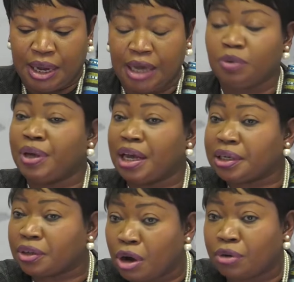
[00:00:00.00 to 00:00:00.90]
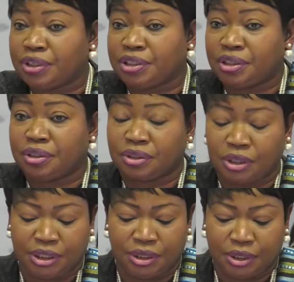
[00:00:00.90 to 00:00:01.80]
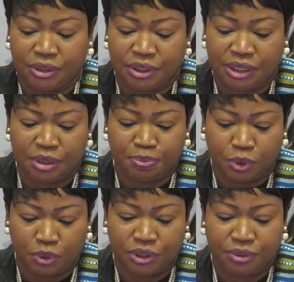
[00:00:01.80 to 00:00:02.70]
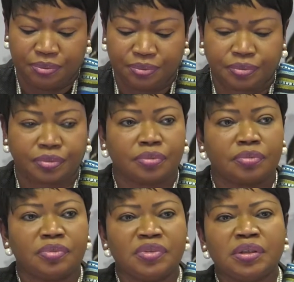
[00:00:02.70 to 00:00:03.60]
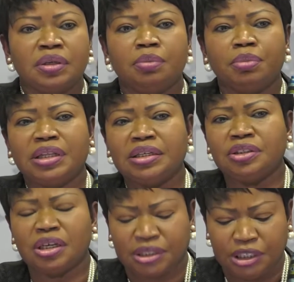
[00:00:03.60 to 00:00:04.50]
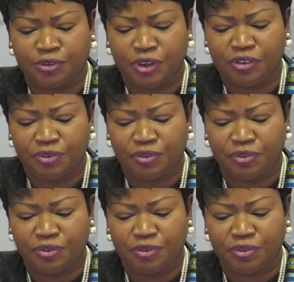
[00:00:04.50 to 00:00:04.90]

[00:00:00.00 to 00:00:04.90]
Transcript: and we encourage such an approach. But then justice for the